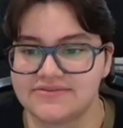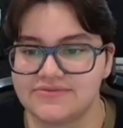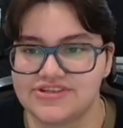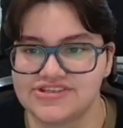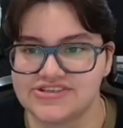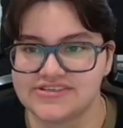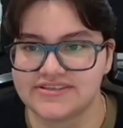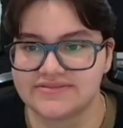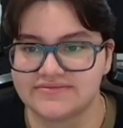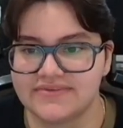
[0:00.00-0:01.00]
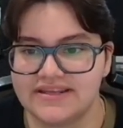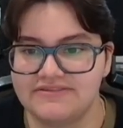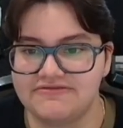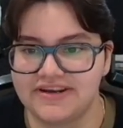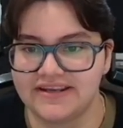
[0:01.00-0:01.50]
which is just an
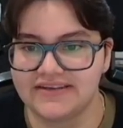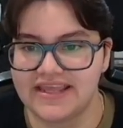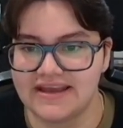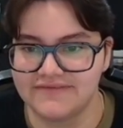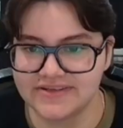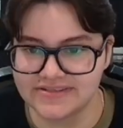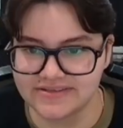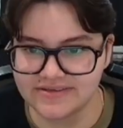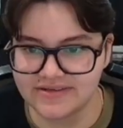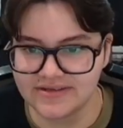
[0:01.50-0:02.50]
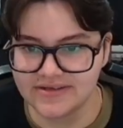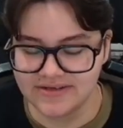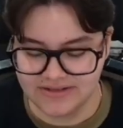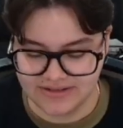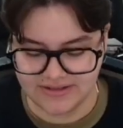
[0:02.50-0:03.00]
infinite canvas.
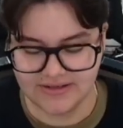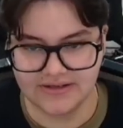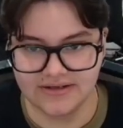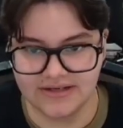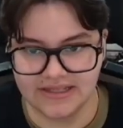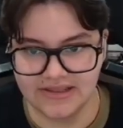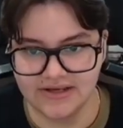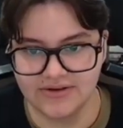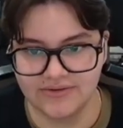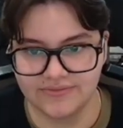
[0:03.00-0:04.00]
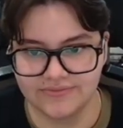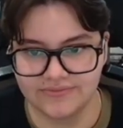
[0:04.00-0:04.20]
Hello,